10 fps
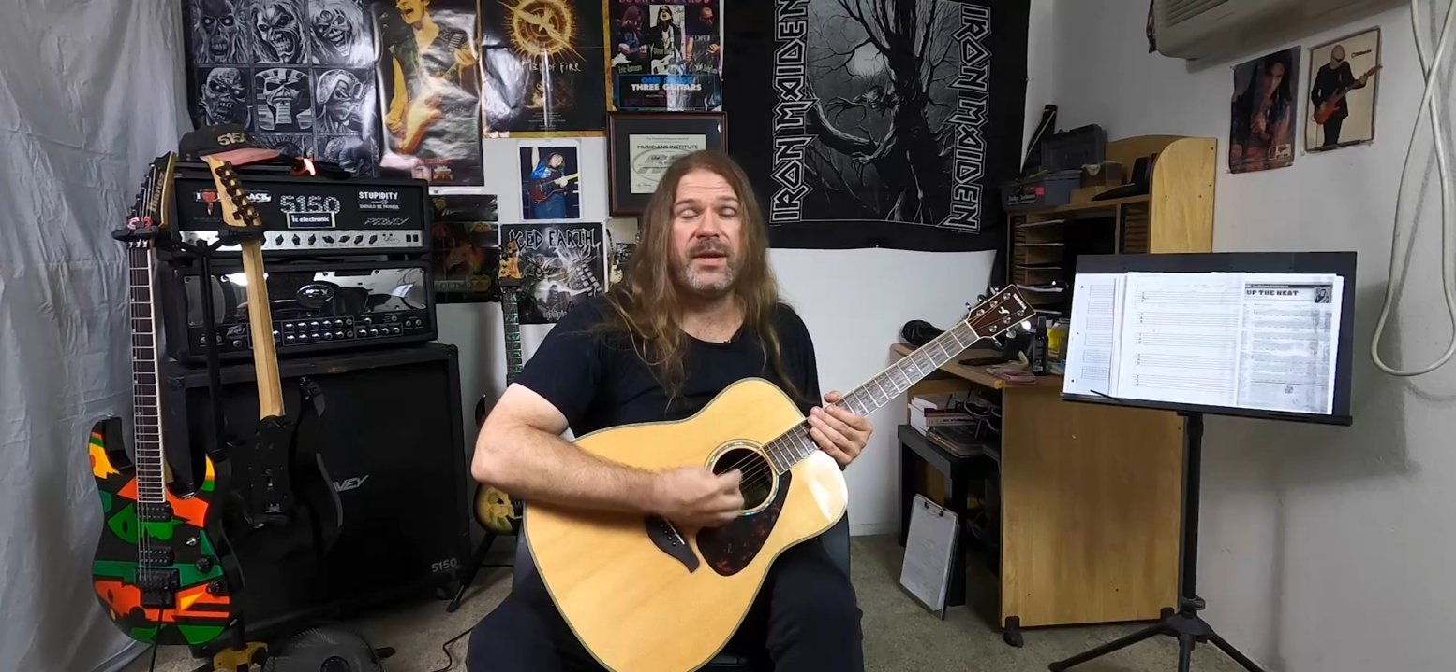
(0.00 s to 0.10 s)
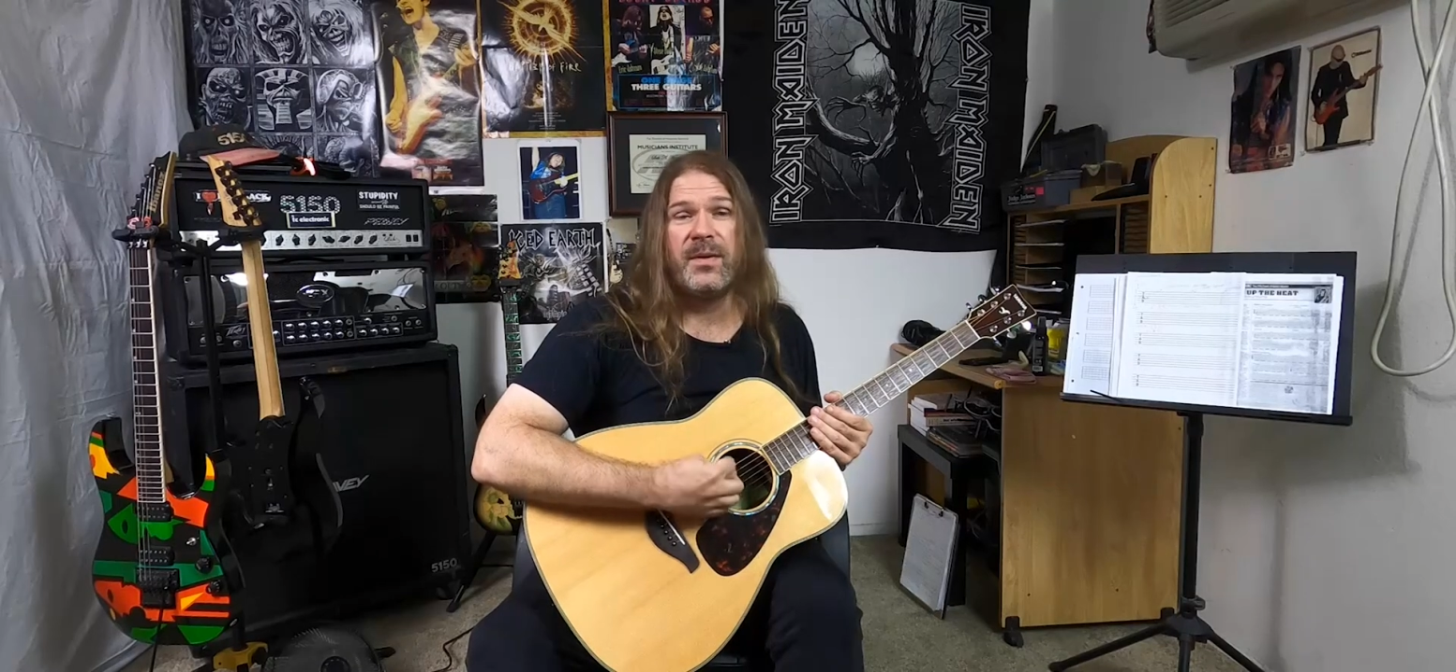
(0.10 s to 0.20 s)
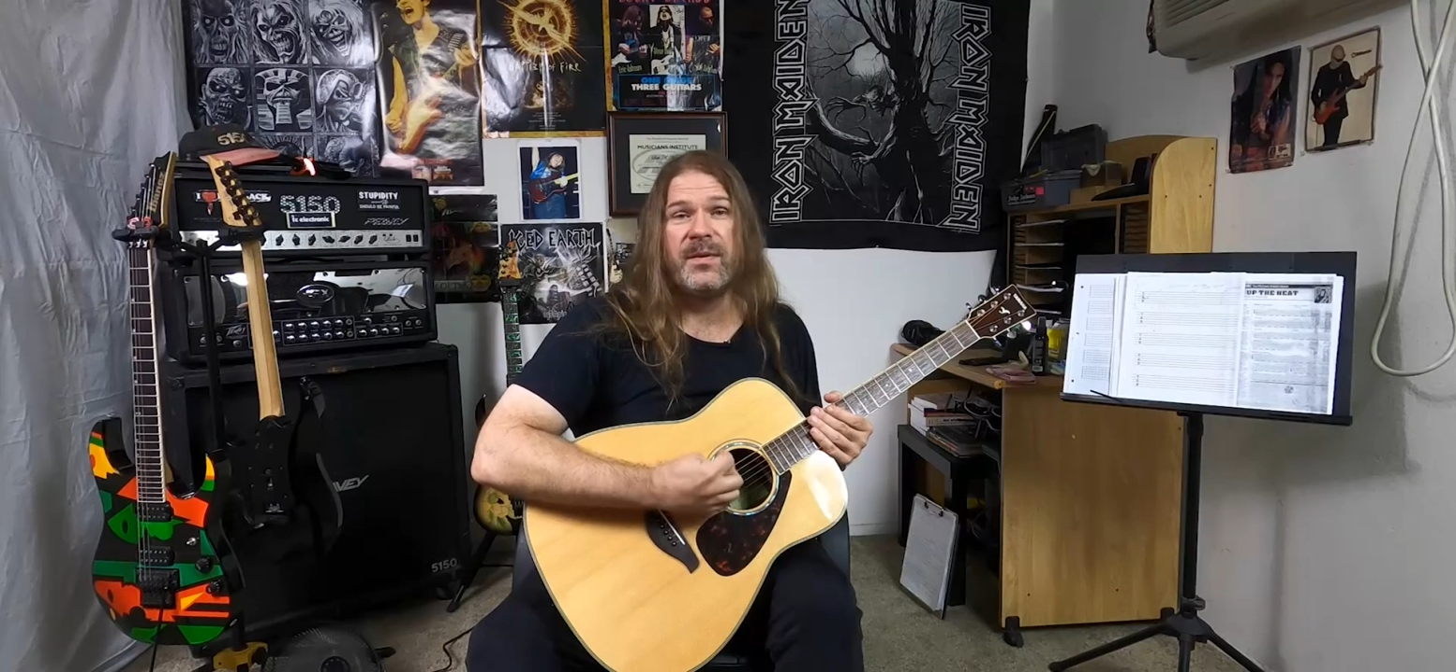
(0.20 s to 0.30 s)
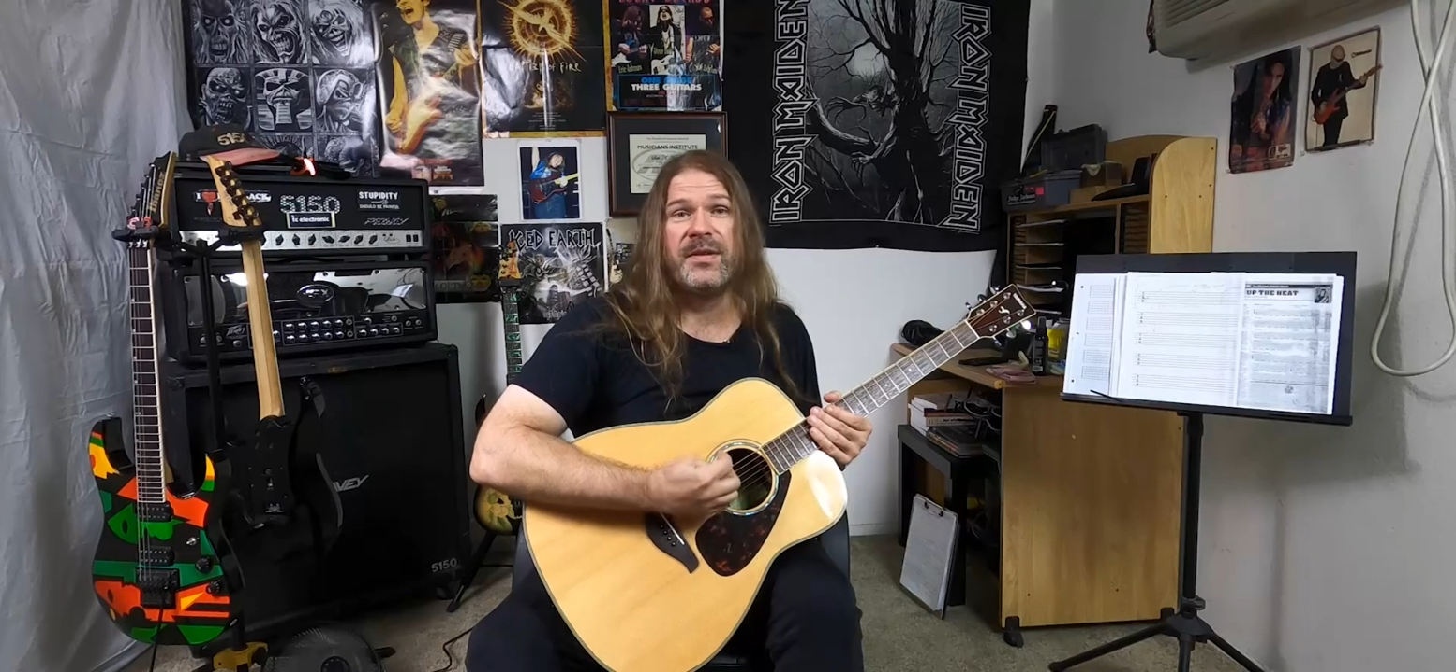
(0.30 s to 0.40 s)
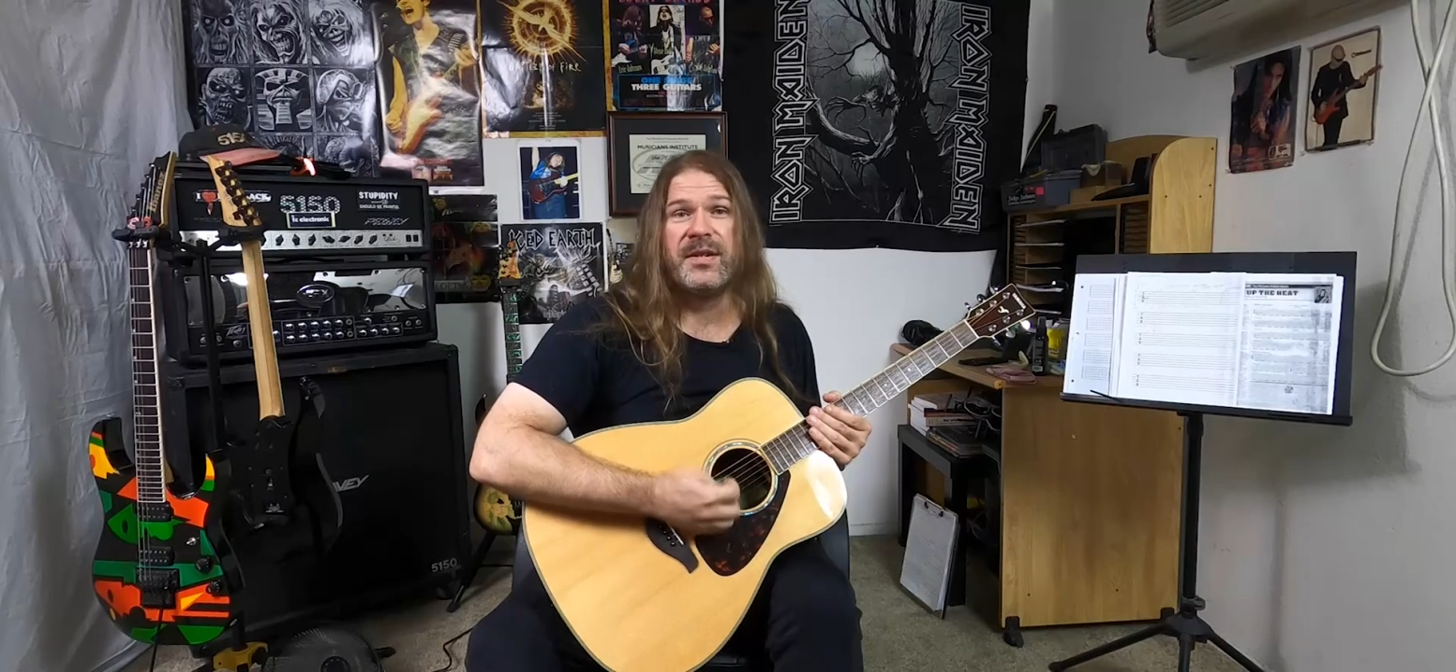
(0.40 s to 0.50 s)

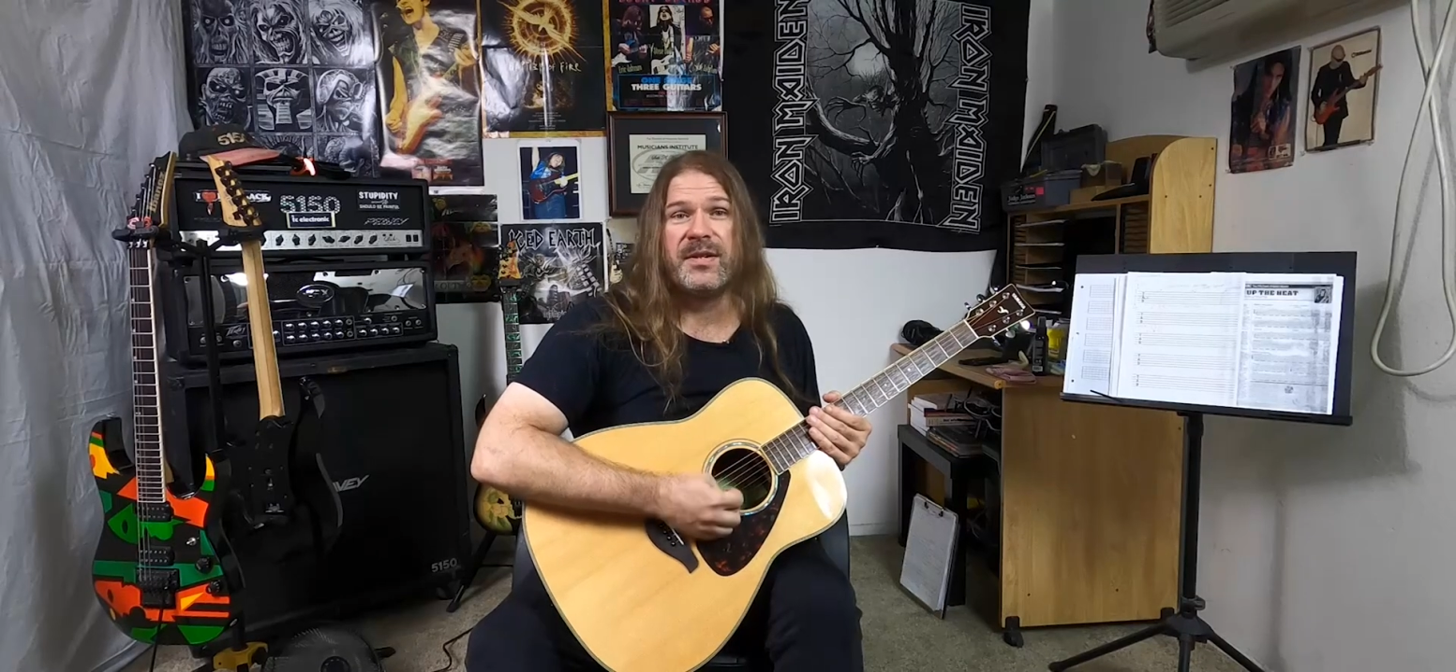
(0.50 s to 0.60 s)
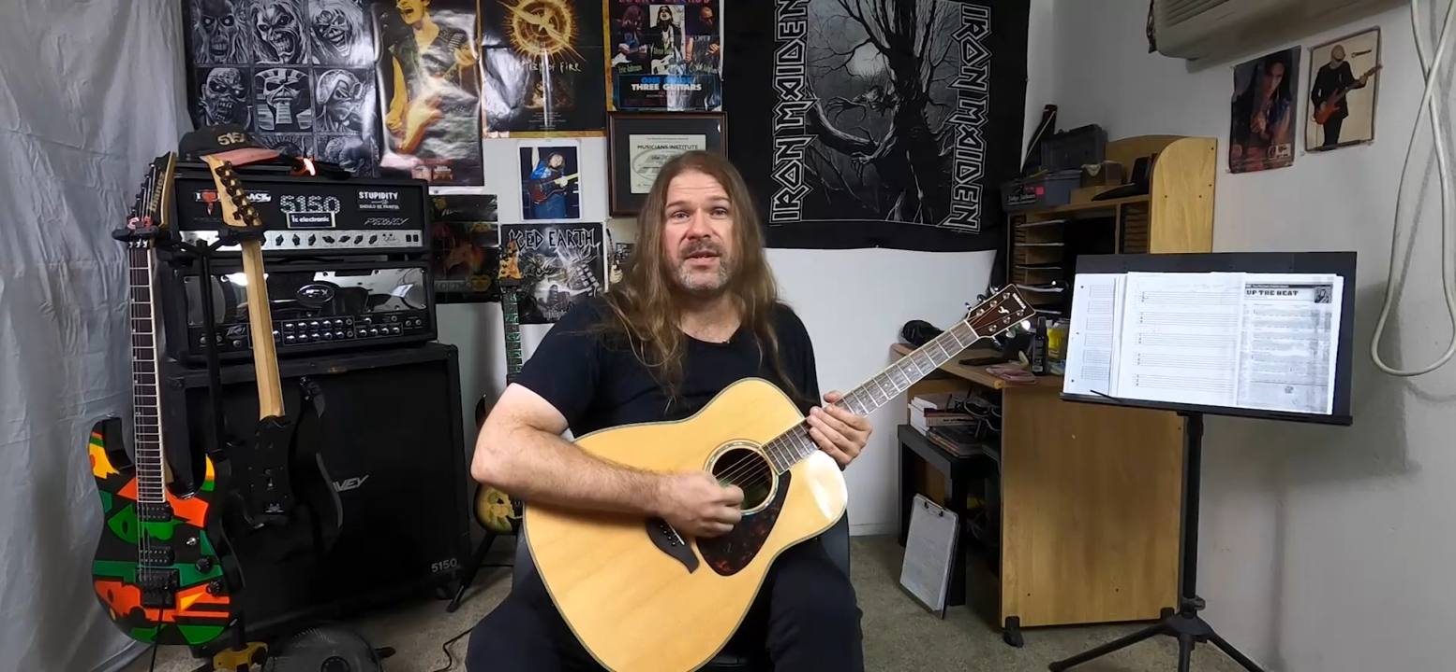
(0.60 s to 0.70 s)
you to teach